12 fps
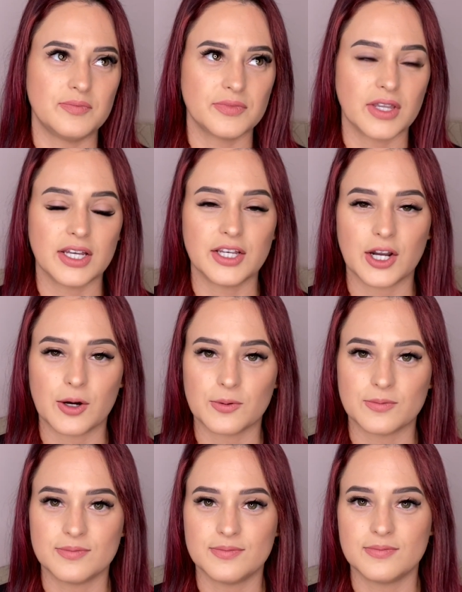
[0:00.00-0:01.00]
you know,
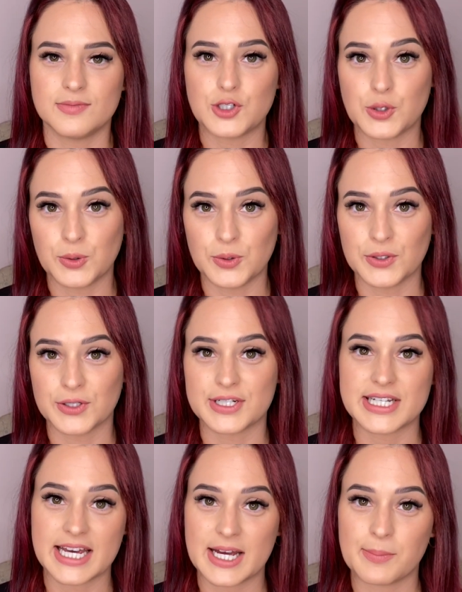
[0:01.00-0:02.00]
tool or
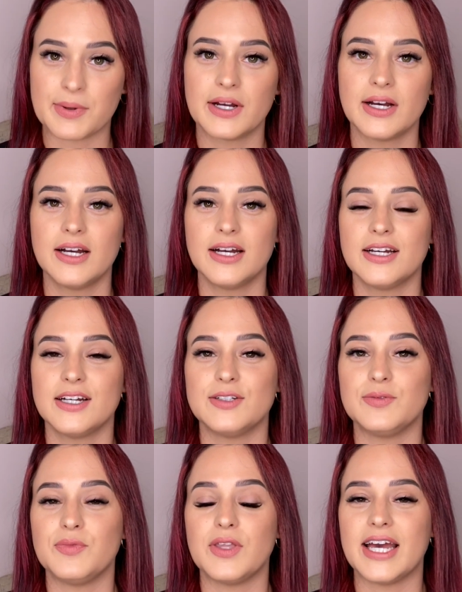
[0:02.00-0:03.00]
tip,
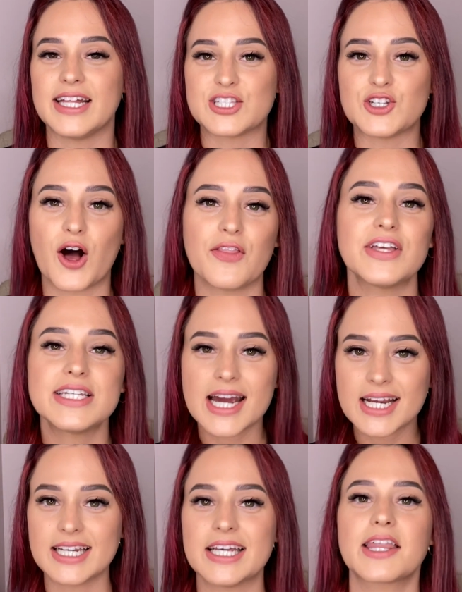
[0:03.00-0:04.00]
it's not the
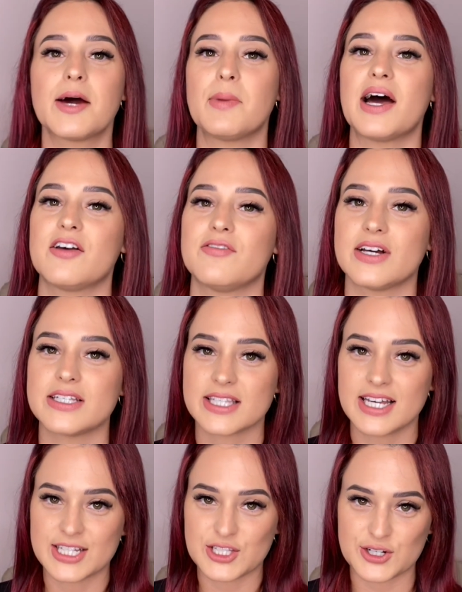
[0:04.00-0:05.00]
technique that manifests,
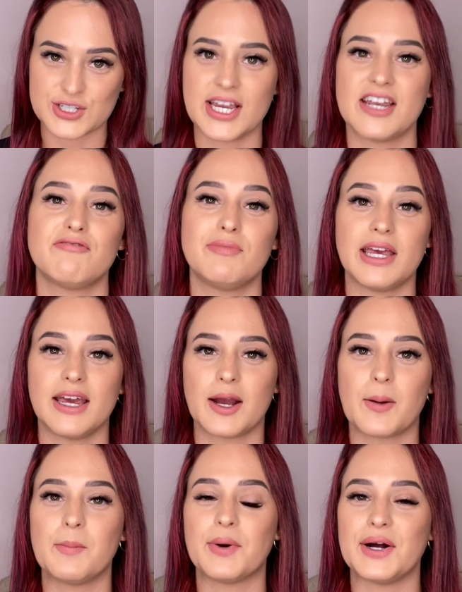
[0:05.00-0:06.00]
it's your state of
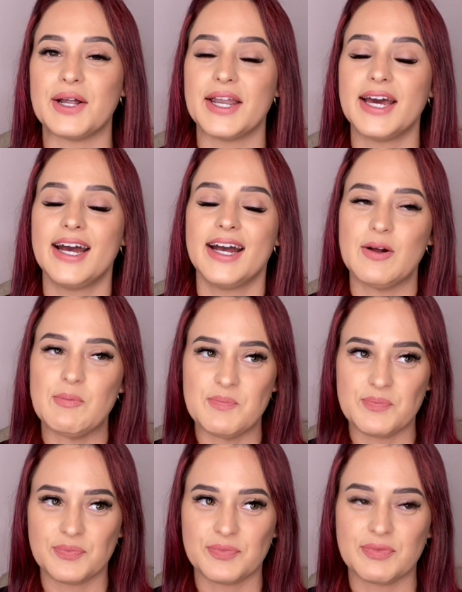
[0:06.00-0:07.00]
being. But
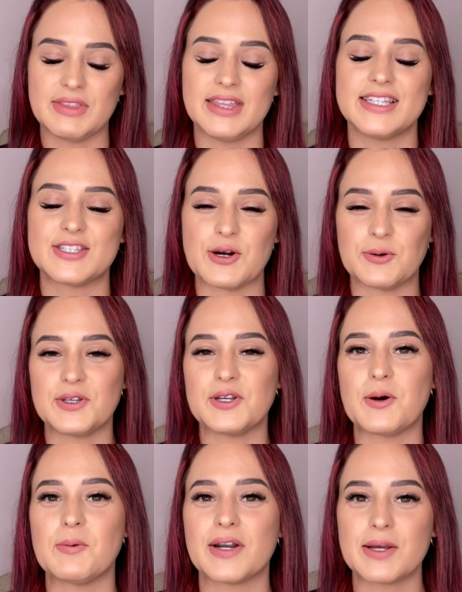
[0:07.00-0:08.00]
so you
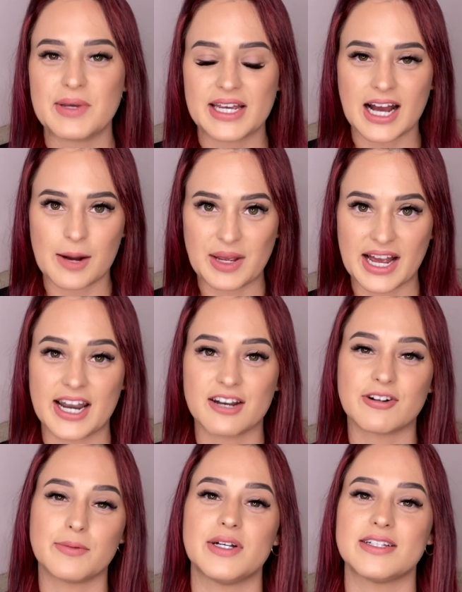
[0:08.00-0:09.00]
don't want to be coming at it
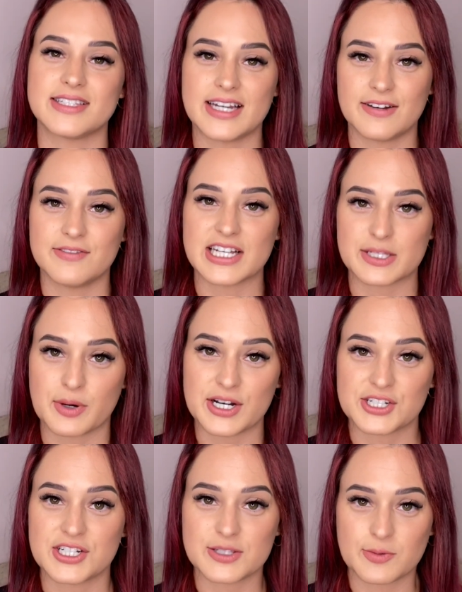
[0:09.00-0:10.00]
from a state of
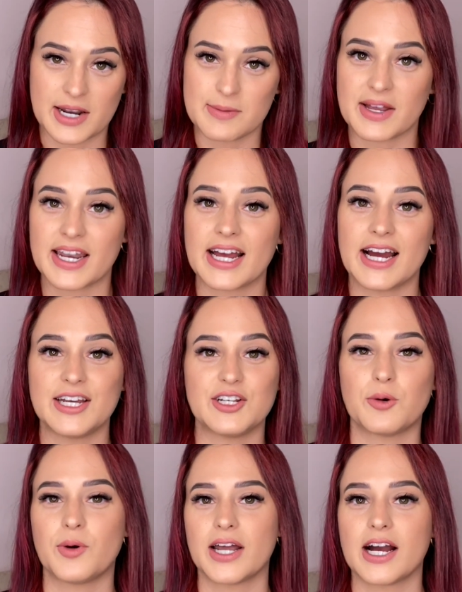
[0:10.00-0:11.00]
desperation is what I'm getting at. You
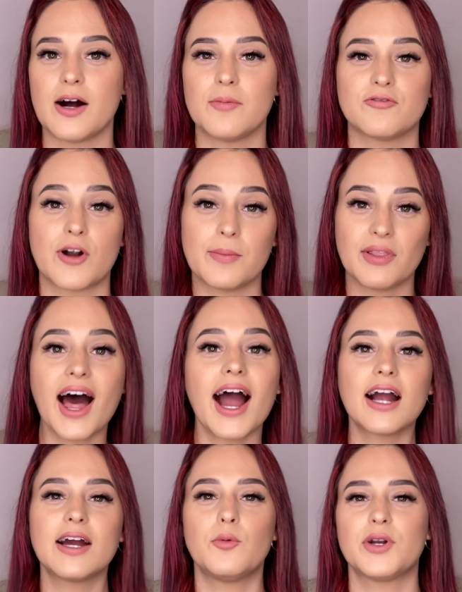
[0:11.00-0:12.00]
don't want to come from
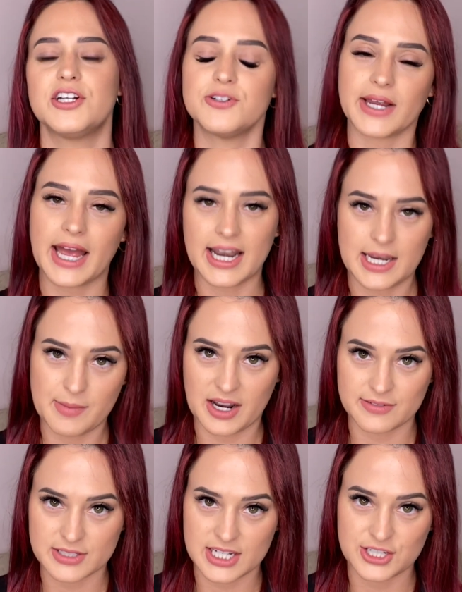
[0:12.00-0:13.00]
lack when you're doing any
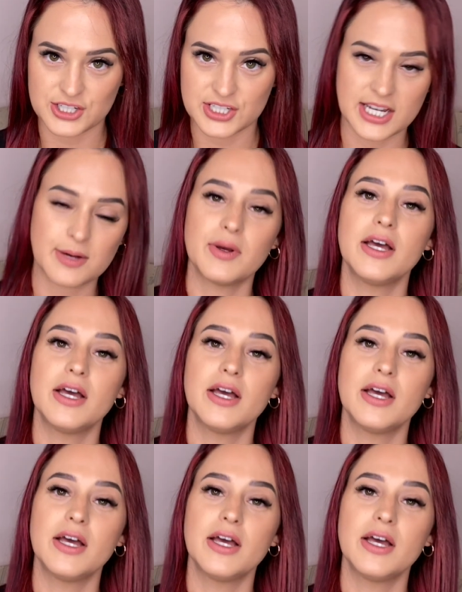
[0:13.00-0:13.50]
manifestation tip.